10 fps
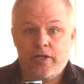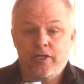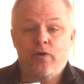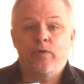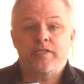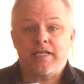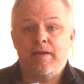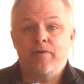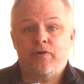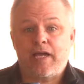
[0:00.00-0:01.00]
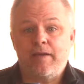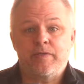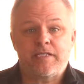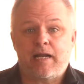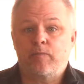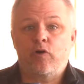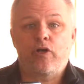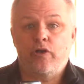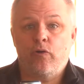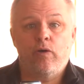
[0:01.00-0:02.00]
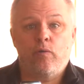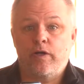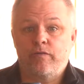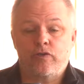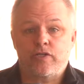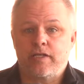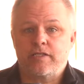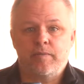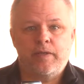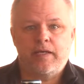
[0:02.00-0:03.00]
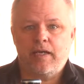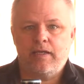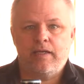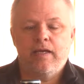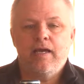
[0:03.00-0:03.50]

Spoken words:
You know, when Samuel came and said, I'm going to anoint one of your sons to be king,